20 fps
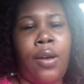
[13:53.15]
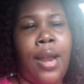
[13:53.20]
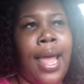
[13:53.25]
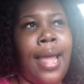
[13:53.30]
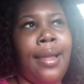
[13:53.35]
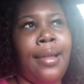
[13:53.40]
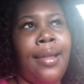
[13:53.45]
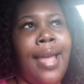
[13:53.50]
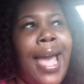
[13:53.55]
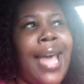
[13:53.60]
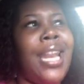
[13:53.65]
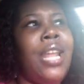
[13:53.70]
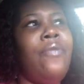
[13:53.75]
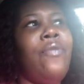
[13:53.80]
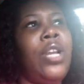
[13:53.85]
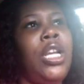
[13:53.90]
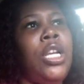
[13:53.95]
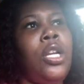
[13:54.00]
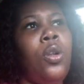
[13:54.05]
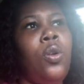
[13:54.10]
Like, I didn't
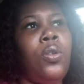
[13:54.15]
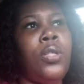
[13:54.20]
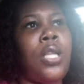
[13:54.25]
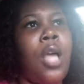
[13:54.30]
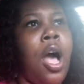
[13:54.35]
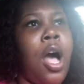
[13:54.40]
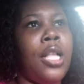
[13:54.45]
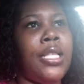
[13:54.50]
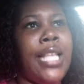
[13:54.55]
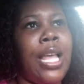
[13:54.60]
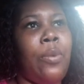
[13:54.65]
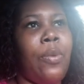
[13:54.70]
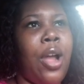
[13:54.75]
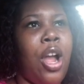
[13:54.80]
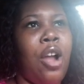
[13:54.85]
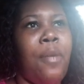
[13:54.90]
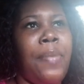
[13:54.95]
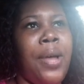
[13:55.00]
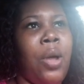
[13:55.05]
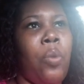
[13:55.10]
really lose contact with
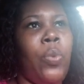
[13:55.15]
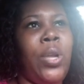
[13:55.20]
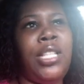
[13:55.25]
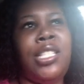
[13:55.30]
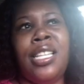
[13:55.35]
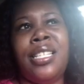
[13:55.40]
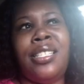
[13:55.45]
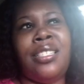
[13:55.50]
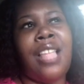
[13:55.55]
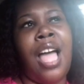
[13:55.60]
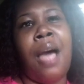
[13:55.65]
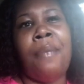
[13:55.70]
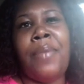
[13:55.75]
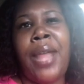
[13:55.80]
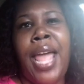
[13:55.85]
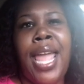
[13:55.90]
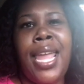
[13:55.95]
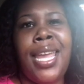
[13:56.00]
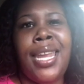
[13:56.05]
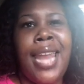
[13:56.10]
her, but we just stopped
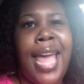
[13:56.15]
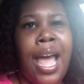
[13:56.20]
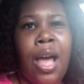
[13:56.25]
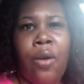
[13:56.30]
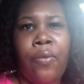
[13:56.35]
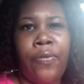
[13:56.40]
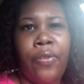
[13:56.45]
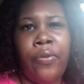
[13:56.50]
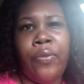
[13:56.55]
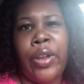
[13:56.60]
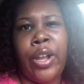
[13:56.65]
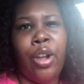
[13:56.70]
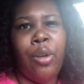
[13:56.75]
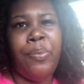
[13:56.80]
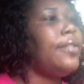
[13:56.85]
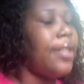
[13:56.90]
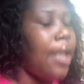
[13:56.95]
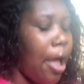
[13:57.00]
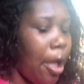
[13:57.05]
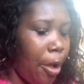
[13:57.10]
hanging out for real.
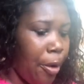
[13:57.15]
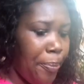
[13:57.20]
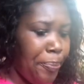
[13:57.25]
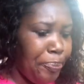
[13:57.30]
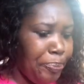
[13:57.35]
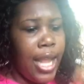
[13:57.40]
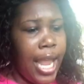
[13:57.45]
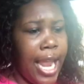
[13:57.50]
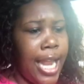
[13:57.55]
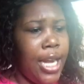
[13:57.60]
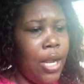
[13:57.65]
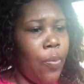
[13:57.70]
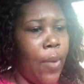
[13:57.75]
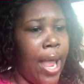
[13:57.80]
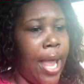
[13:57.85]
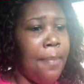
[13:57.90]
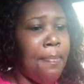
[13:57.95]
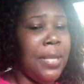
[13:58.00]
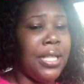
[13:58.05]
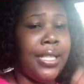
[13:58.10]
So
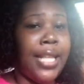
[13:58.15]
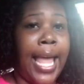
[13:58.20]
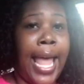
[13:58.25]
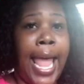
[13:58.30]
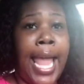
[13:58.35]
anyway, Mr.